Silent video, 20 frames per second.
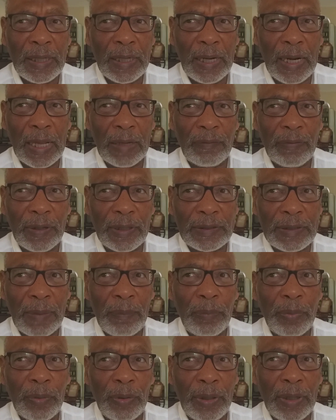Like, for
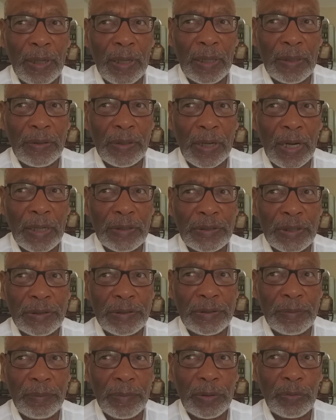example, the
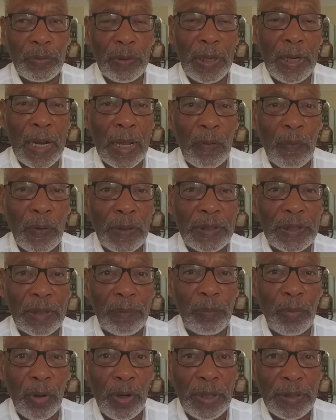relationship between language
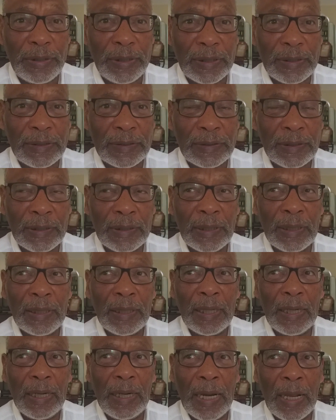and politics,
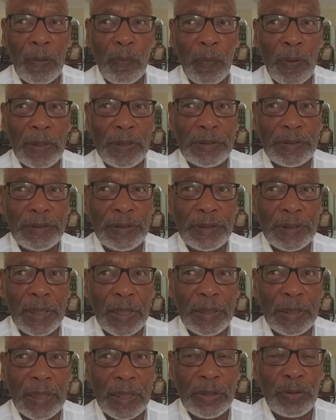language
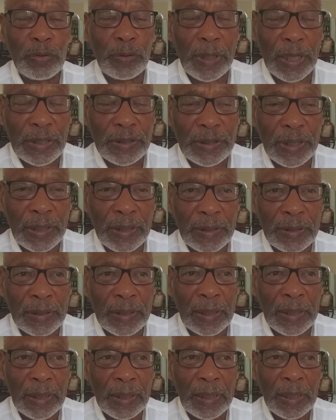and
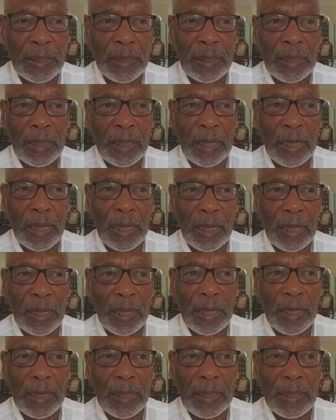education,
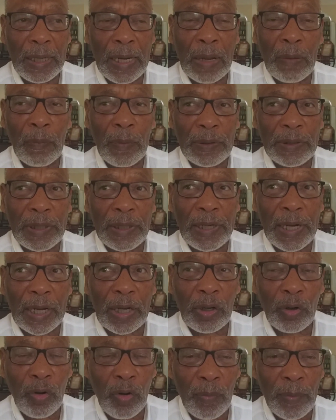language and
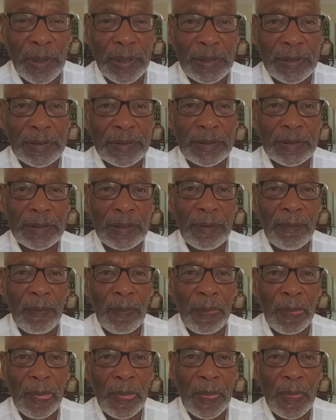economics,
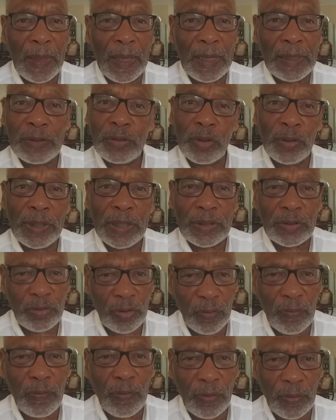and so on and
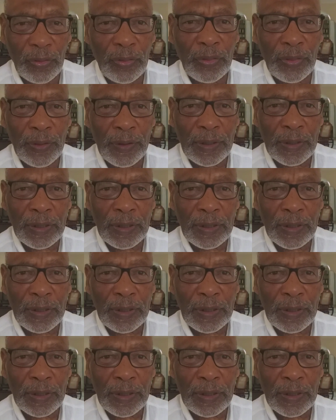so forth.